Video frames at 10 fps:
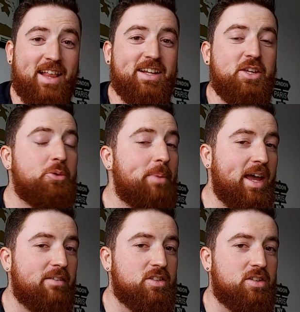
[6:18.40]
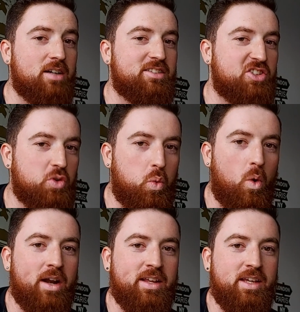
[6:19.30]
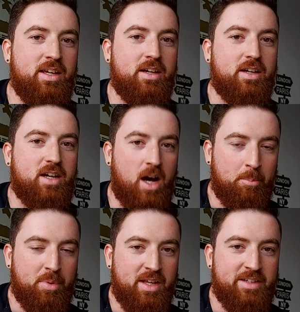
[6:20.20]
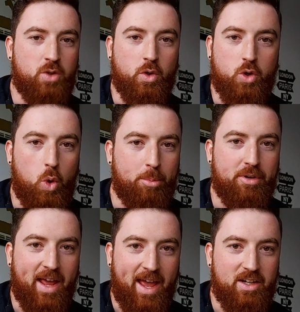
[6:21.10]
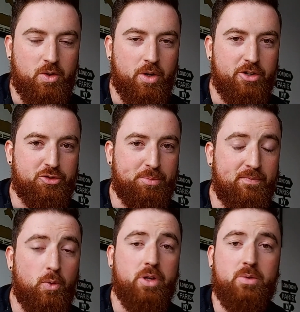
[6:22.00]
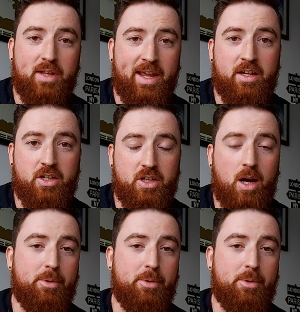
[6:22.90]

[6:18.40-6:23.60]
reality, you may have to talk to 20 companies or corporate headquarters before you land a good